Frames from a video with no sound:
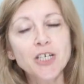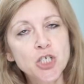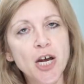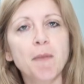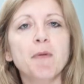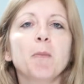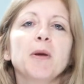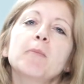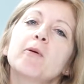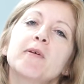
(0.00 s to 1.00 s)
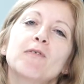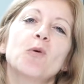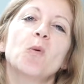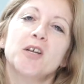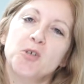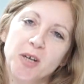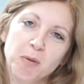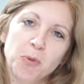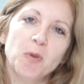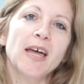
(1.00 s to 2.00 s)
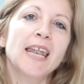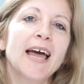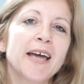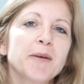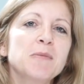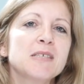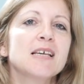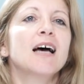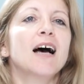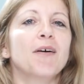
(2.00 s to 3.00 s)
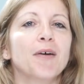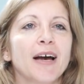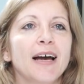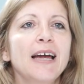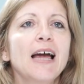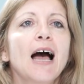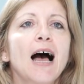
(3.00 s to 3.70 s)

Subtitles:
Check with the people before that you can put their names, okay?